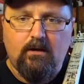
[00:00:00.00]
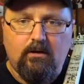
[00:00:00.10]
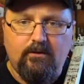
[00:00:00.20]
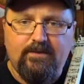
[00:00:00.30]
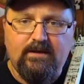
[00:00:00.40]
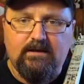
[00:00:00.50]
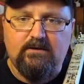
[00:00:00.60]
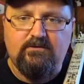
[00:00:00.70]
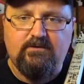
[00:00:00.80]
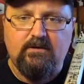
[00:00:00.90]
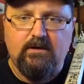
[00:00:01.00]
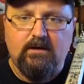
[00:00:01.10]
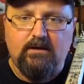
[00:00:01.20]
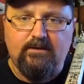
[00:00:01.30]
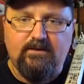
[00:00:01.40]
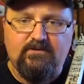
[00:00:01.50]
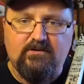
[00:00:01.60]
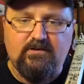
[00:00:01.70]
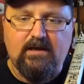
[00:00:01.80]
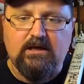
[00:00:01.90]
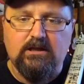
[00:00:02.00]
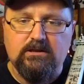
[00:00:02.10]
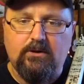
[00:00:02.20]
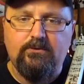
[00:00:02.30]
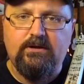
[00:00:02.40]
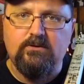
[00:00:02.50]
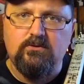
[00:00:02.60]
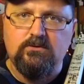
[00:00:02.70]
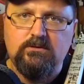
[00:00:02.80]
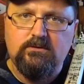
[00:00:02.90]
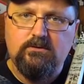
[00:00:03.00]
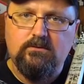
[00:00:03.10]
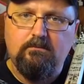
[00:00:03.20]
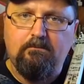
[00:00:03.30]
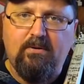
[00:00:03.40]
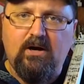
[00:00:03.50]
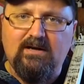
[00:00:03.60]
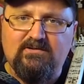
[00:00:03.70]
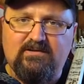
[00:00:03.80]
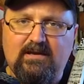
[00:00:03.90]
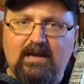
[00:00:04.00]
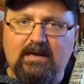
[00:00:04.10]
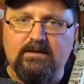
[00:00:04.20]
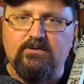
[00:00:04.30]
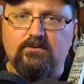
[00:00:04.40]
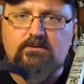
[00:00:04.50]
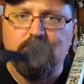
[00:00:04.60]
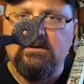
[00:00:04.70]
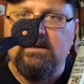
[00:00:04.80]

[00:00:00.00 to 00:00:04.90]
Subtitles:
are these. This is a Colonial box handle.